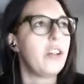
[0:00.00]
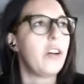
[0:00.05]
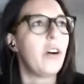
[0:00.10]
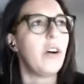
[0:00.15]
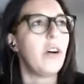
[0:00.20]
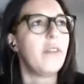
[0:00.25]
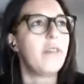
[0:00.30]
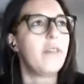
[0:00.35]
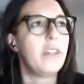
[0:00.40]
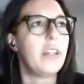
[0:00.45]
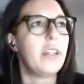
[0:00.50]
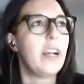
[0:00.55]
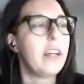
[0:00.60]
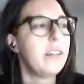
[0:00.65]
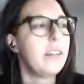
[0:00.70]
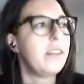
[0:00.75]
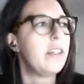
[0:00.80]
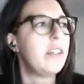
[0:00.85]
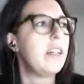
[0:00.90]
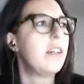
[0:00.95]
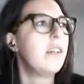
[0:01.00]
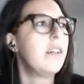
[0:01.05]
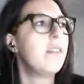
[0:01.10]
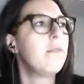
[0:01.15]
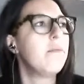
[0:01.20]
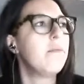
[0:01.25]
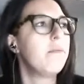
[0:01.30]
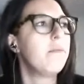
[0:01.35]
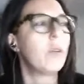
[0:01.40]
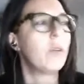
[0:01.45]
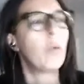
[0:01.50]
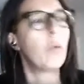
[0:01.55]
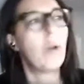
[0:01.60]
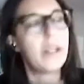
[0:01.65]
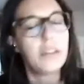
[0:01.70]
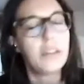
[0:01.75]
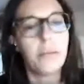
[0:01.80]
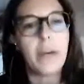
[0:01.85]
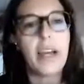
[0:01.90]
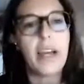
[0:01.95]
of another
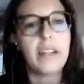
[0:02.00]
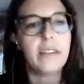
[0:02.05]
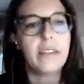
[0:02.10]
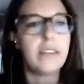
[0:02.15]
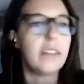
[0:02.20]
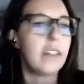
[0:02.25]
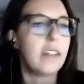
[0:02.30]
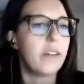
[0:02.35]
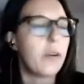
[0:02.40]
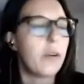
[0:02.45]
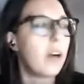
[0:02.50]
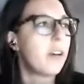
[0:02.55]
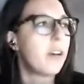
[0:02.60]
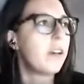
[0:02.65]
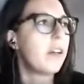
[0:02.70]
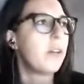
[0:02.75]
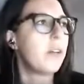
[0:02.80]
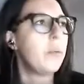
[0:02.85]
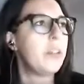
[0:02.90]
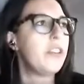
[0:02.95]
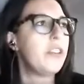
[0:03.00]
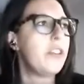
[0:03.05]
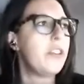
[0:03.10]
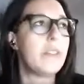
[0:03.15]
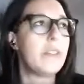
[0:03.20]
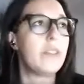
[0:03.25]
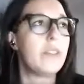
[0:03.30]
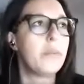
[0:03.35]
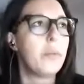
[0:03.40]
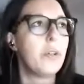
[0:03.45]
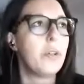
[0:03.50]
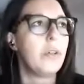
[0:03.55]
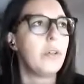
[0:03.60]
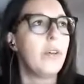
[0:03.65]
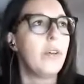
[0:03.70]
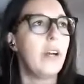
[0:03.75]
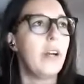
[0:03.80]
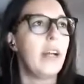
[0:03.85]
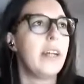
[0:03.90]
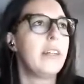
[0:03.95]
quite bad rock, which is
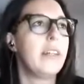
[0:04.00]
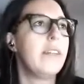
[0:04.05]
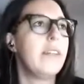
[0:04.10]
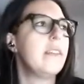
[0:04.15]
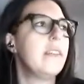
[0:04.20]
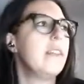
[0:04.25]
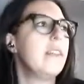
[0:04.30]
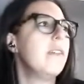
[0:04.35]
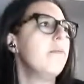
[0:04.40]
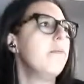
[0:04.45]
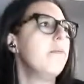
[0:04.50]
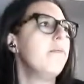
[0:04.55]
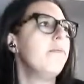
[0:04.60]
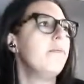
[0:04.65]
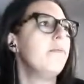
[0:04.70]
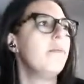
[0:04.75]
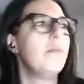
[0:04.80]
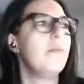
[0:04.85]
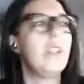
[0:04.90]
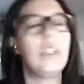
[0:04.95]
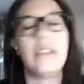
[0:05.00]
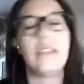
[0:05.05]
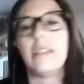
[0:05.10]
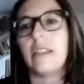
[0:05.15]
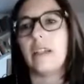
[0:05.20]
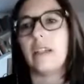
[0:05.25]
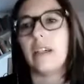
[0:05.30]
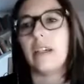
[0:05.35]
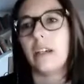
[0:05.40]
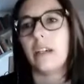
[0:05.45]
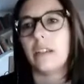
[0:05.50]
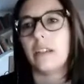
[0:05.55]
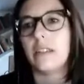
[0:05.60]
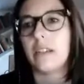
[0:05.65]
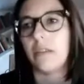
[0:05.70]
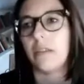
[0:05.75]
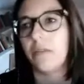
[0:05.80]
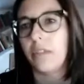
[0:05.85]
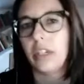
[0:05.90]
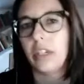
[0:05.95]
spongolite. Is
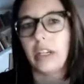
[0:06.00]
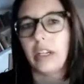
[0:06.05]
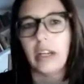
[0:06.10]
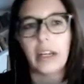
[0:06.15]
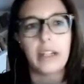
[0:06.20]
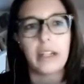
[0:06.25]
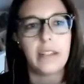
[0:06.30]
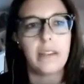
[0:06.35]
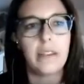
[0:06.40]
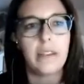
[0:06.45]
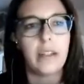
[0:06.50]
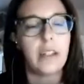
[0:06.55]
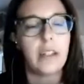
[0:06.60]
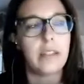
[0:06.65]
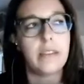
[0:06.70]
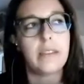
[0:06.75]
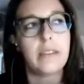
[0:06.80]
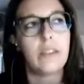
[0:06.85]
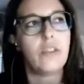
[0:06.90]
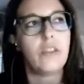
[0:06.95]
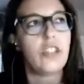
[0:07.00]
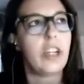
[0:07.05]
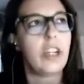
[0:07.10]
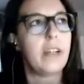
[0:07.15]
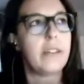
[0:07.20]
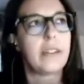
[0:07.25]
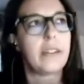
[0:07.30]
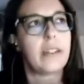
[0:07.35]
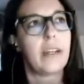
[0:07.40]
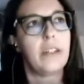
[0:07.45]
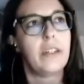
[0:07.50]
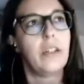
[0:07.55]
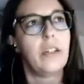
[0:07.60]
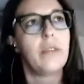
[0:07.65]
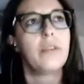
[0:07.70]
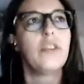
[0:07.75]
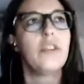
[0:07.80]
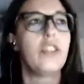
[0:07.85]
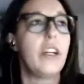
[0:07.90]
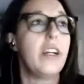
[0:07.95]
something like is a kind
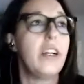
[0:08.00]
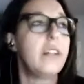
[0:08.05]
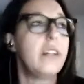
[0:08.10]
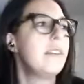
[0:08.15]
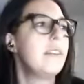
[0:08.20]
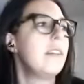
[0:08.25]
of chert,